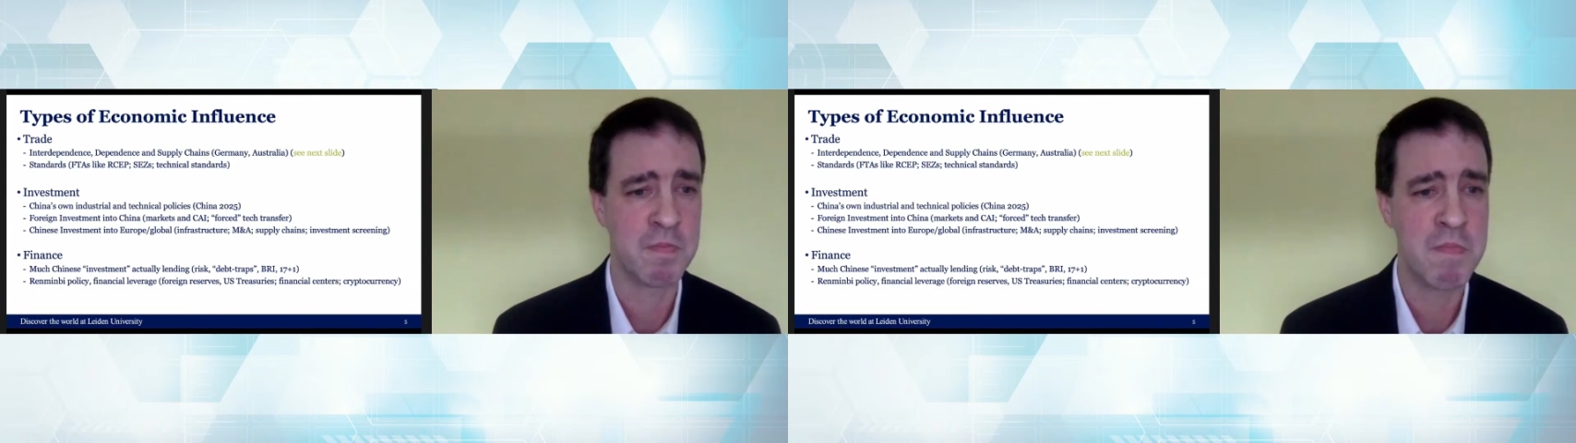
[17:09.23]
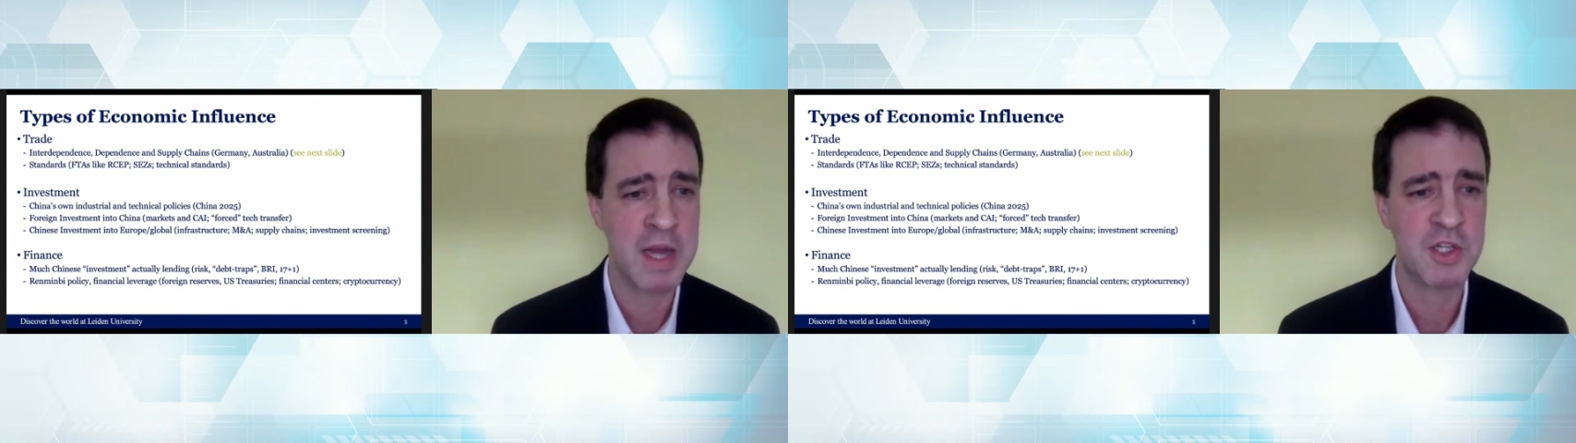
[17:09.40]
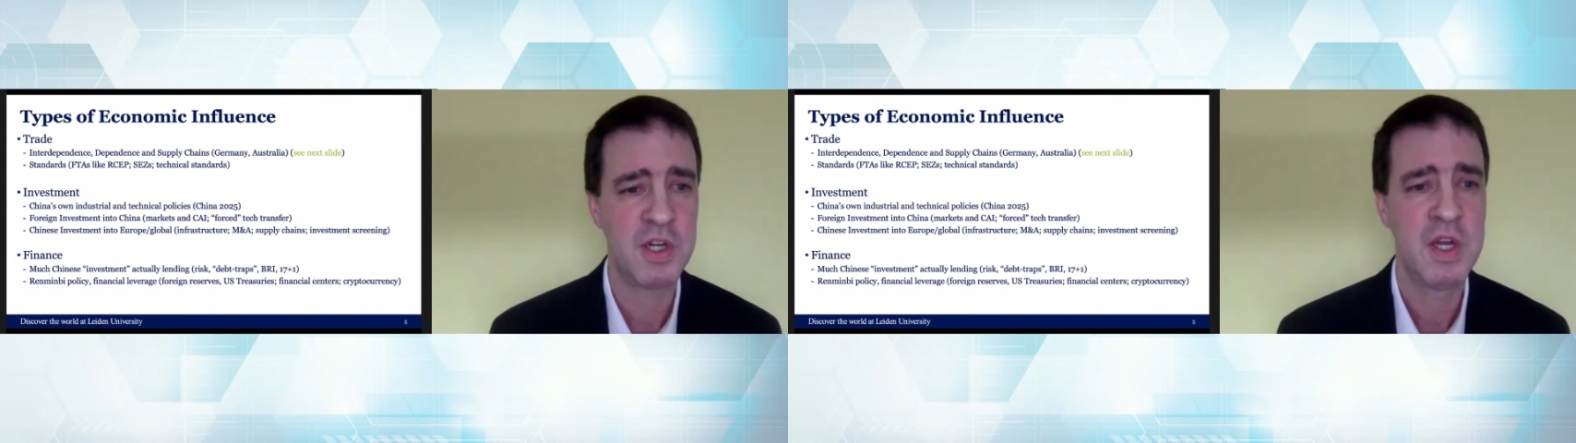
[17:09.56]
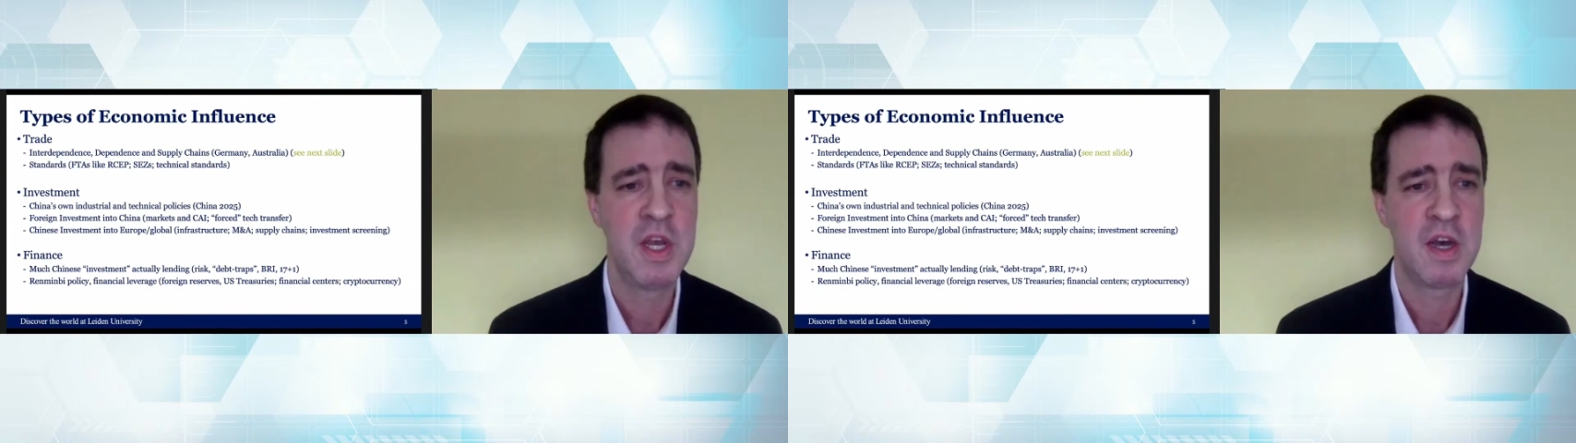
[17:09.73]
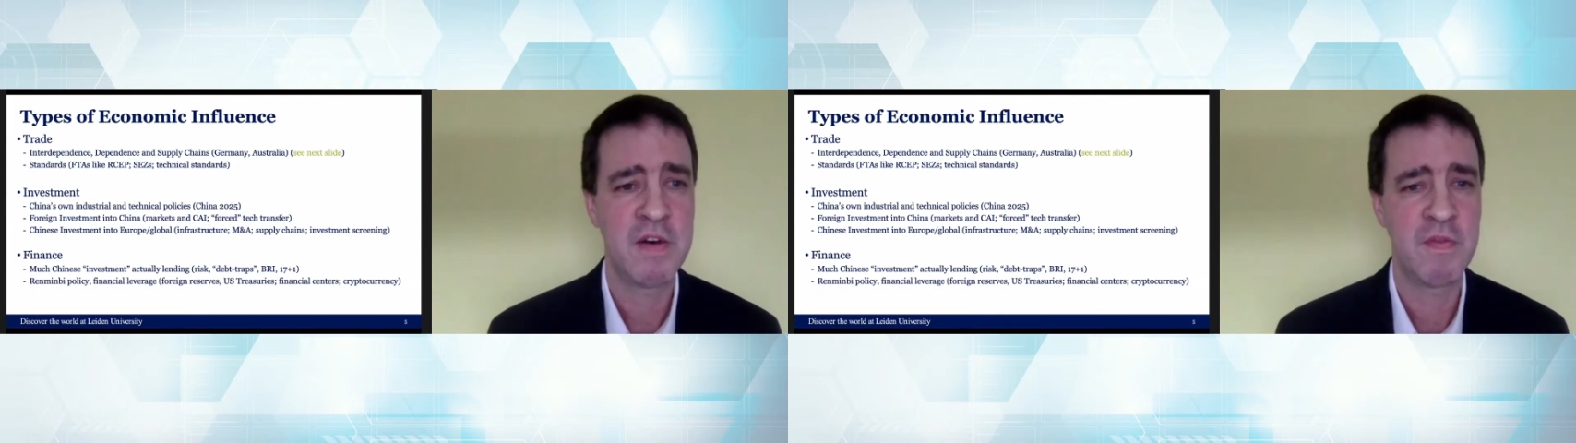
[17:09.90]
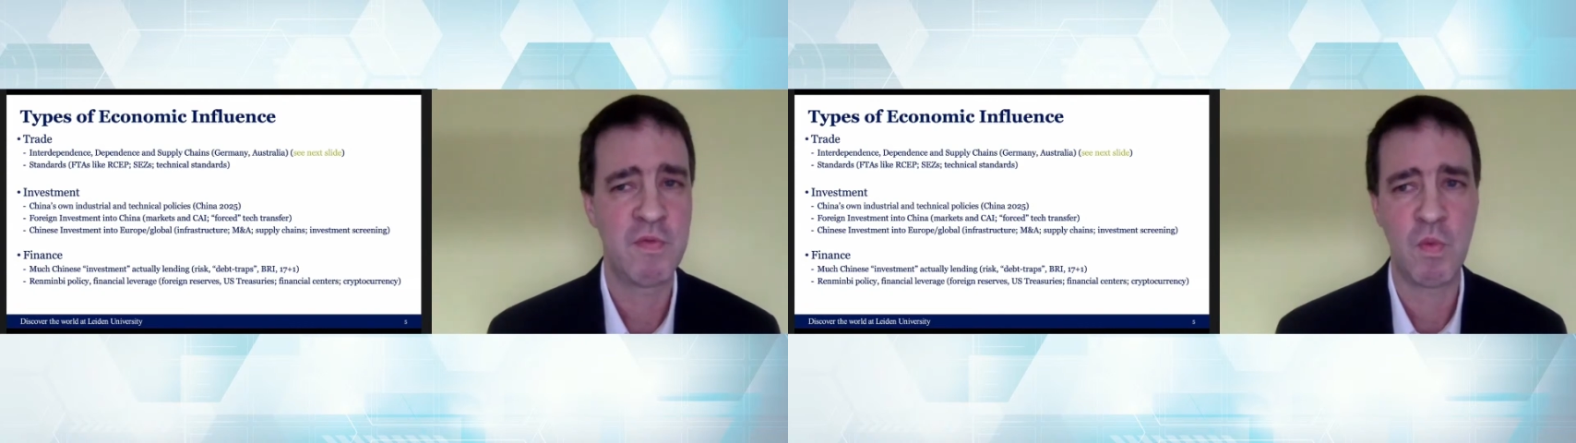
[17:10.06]
Much
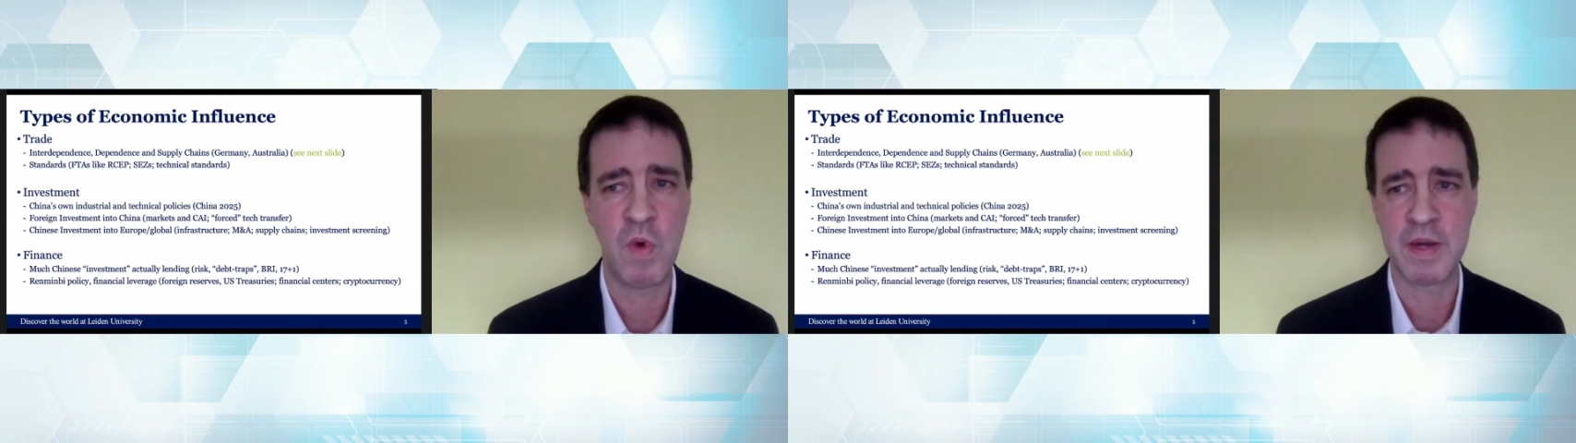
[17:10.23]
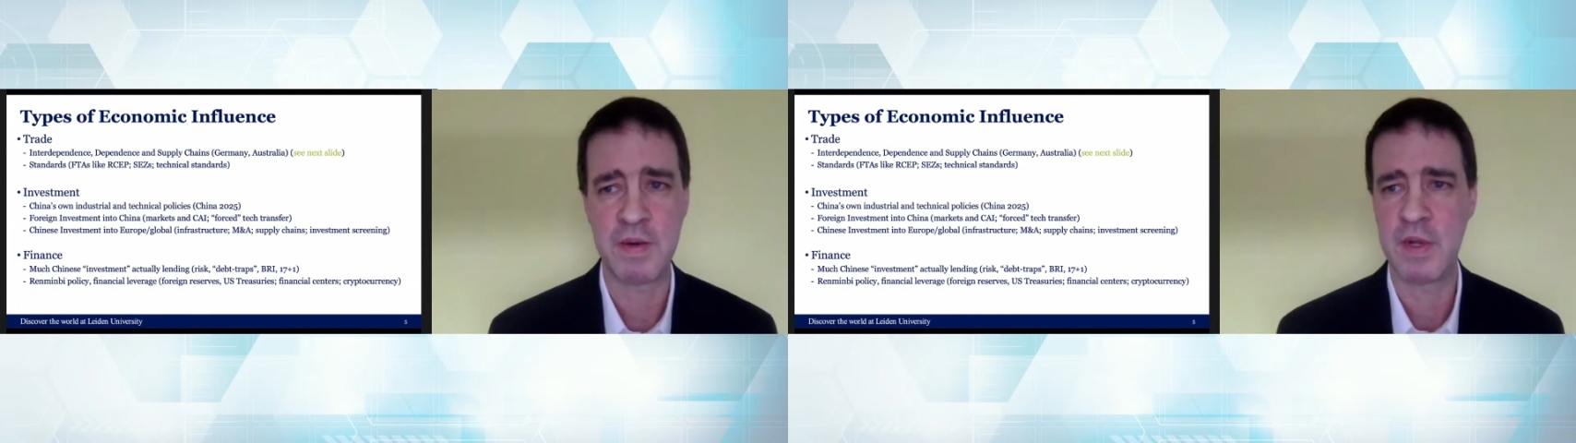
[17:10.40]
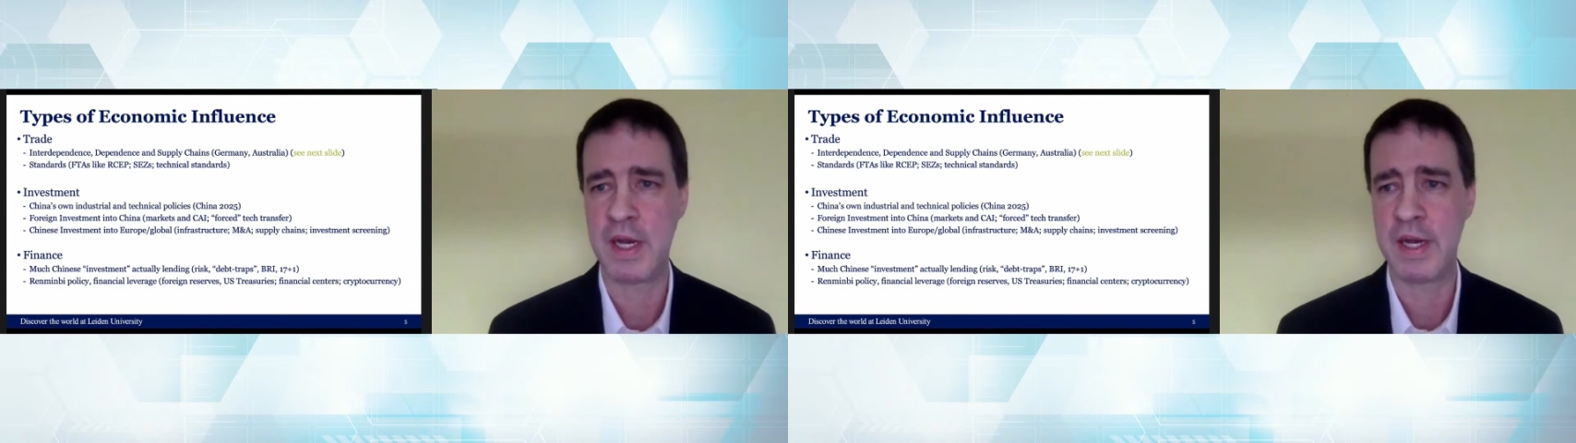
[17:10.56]
of what